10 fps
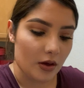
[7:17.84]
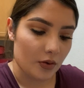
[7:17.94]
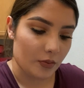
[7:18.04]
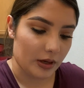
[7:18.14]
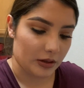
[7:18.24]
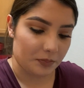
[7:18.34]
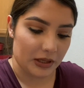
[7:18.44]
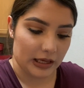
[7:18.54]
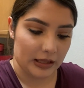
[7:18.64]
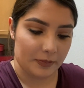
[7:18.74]
with
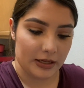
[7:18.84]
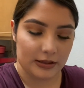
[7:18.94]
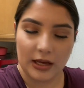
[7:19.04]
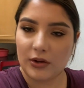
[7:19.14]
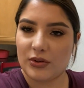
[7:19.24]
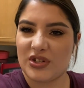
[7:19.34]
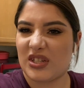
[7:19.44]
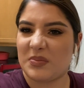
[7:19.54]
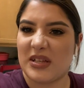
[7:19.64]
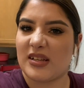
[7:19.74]
picada para tacos,
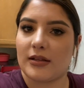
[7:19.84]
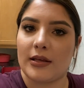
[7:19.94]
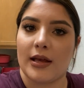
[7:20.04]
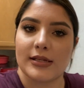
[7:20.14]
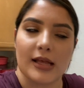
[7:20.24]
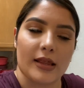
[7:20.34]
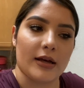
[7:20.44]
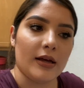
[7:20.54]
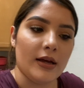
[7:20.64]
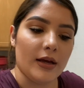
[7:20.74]
just basically asada.
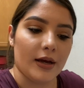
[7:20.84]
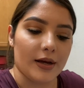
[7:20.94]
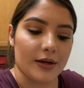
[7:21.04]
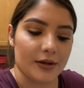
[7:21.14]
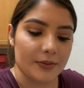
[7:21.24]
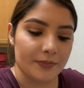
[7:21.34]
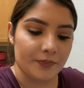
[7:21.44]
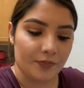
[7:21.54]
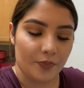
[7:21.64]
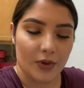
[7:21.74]

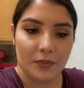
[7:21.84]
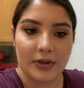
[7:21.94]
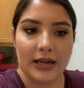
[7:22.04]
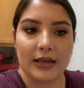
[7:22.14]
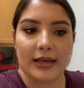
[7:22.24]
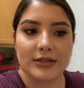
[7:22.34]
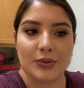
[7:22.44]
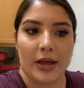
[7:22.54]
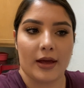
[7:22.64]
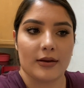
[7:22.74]
But I like
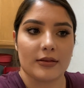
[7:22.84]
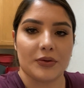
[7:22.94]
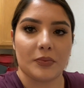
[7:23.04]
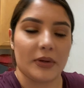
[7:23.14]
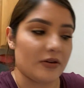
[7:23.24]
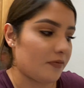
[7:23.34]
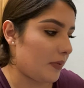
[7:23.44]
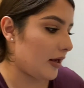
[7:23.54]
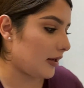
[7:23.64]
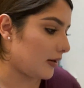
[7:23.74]
to add a little bit of
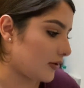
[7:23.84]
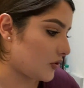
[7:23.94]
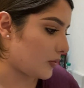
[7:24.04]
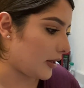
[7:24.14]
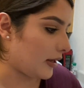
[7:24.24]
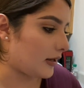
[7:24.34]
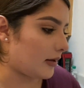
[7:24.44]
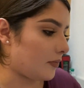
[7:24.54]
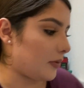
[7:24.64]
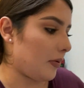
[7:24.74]
bacon onto it, and
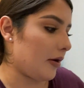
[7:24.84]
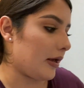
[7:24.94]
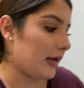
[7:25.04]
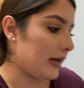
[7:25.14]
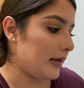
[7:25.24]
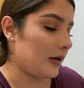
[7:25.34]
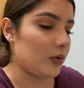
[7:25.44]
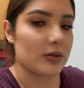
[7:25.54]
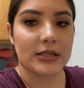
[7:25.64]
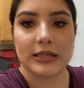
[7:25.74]
I'm preparing a
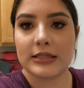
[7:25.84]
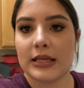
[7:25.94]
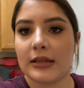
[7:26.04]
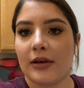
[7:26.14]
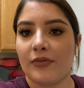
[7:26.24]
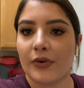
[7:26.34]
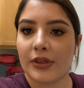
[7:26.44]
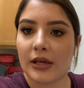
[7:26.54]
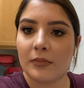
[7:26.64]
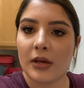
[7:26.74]
little salsita for
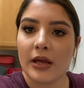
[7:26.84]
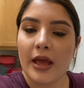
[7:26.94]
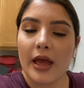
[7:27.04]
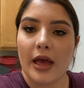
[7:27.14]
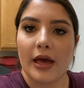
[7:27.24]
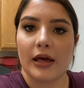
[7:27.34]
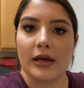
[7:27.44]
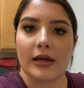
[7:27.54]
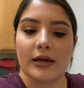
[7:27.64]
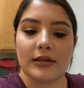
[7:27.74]
them.
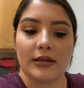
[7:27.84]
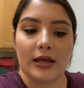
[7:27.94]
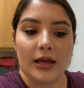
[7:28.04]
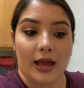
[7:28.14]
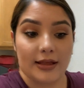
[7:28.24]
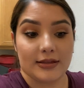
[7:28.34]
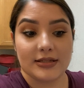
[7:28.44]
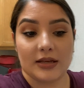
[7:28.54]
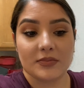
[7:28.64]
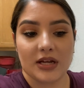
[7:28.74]
And at the
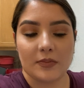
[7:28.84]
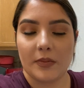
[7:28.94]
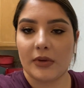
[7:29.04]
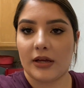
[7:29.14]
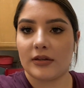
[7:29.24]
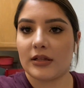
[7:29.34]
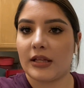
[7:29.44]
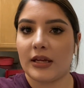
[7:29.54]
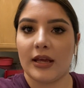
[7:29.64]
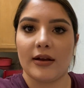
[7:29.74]
same time, I'm kind of
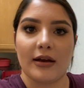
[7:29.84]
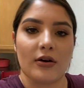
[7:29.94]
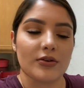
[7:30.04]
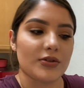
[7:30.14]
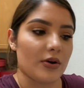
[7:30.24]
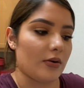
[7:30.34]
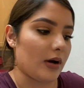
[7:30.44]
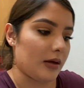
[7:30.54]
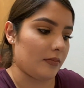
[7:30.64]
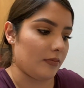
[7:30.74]
cleaning also.
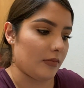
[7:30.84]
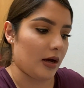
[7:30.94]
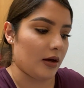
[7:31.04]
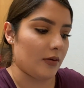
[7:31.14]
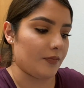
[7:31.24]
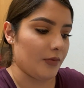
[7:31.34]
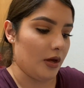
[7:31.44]
I'm